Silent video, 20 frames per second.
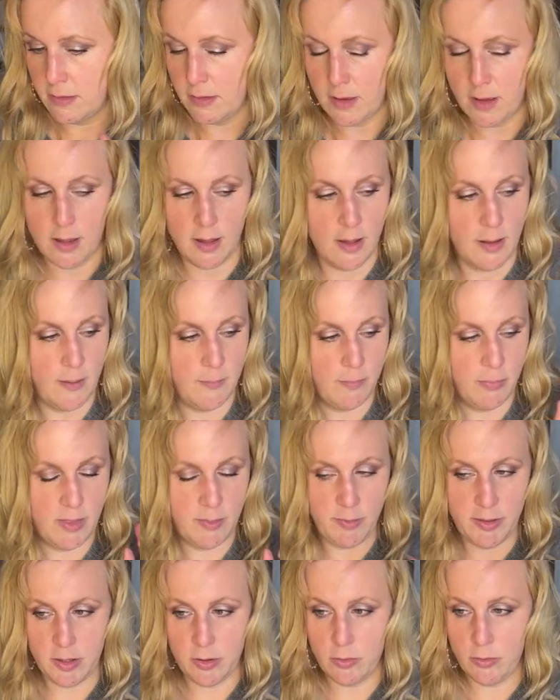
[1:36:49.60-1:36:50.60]
Let
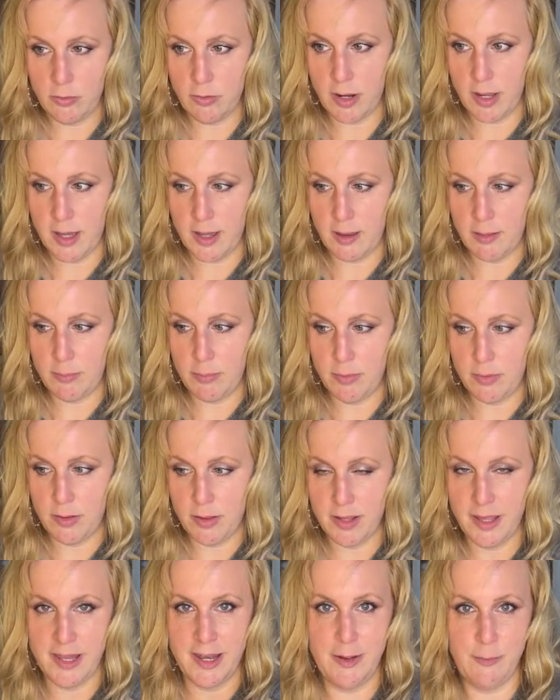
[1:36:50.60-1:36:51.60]
me go grab,
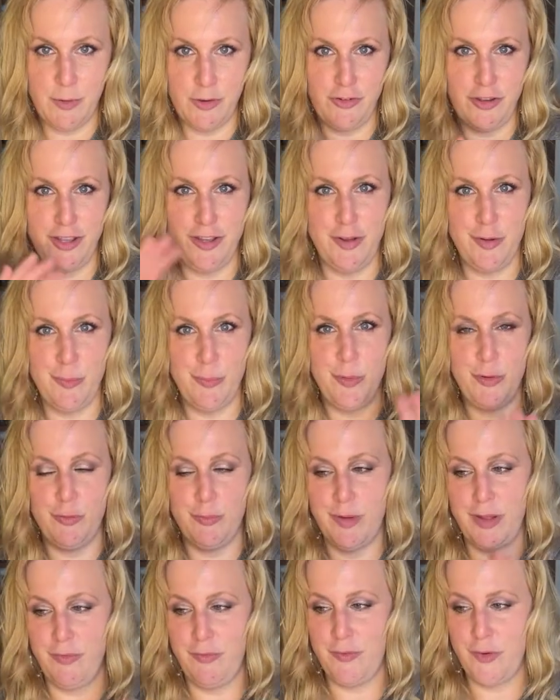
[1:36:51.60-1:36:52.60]
again, I wish I could move
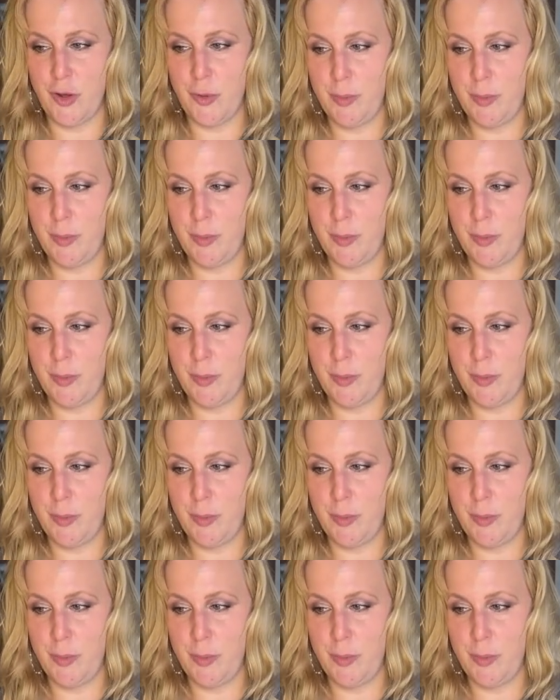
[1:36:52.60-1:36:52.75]
my phone,